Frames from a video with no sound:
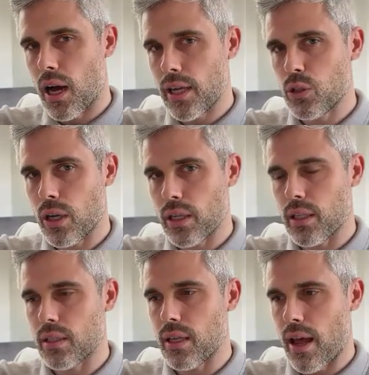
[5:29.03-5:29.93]
I trade
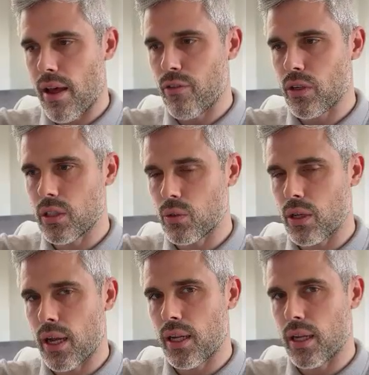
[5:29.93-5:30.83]
this every single
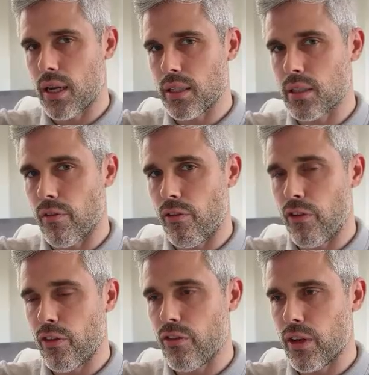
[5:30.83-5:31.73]
day in less than
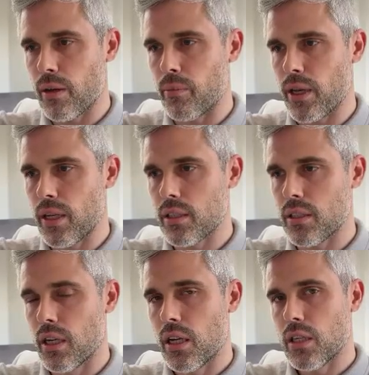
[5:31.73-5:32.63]
15
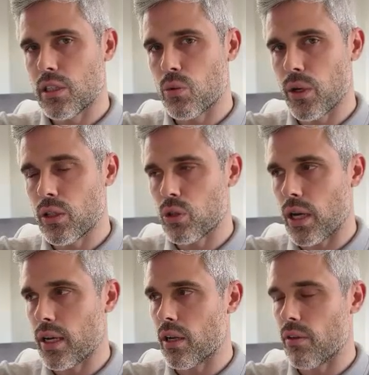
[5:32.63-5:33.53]
minutes, swing
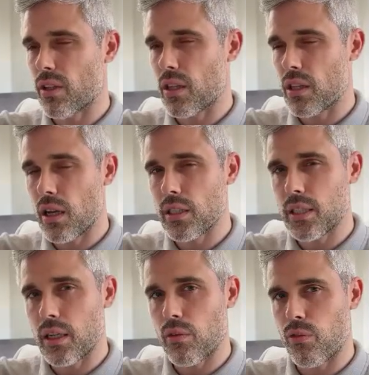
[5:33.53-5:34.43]
trading over
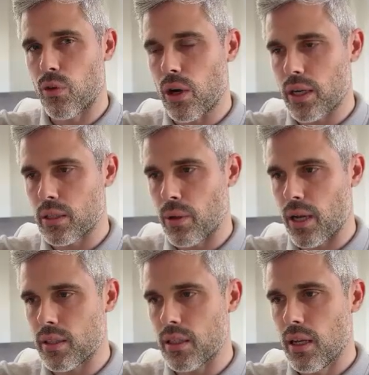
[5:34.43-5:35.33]
30 Forex
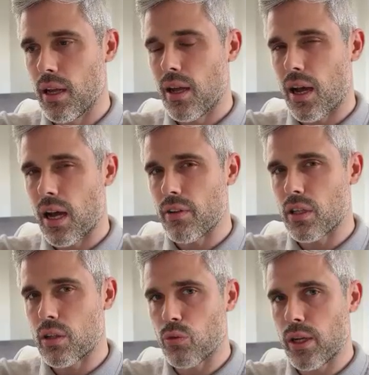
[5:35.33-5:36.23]
pairs. I have a
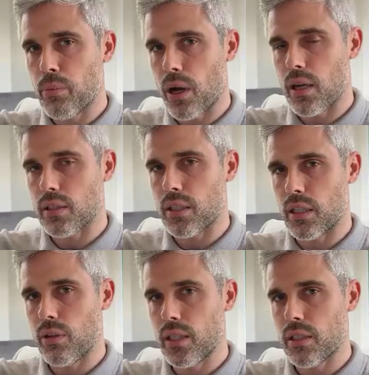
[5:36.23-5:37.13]
3-part
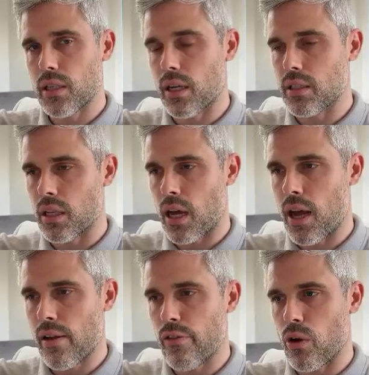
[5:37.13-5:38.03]
series that is
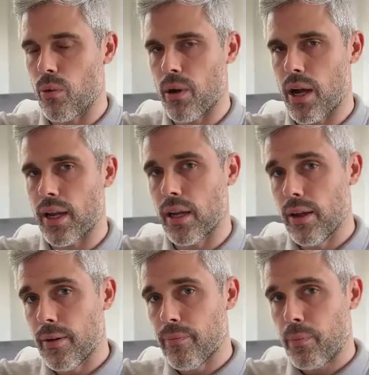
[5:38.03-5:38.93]
live on my
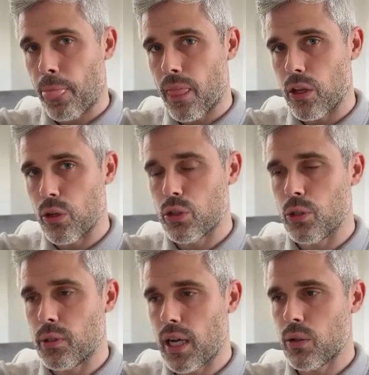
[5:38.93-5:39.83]

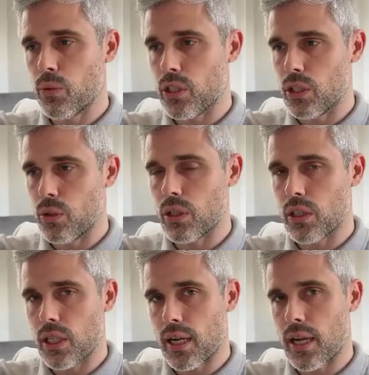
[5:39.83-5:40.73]
YouTube channel, which you
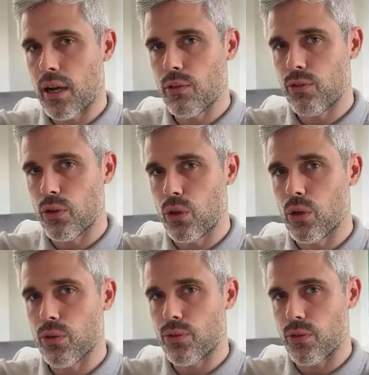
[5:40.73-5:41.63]
can check out
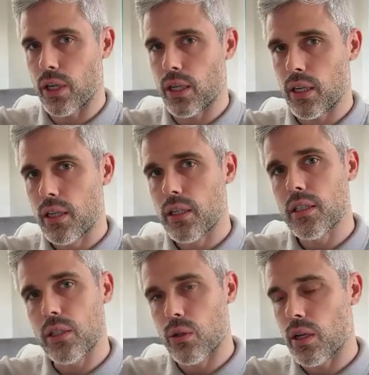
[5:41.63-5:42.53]
for free.
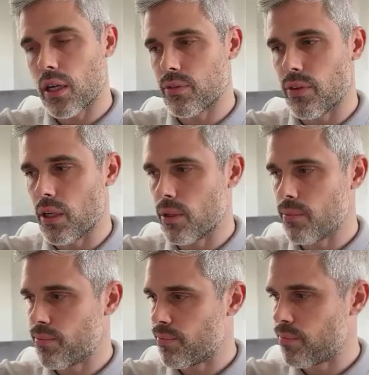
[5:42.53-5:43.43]
See you on the next video.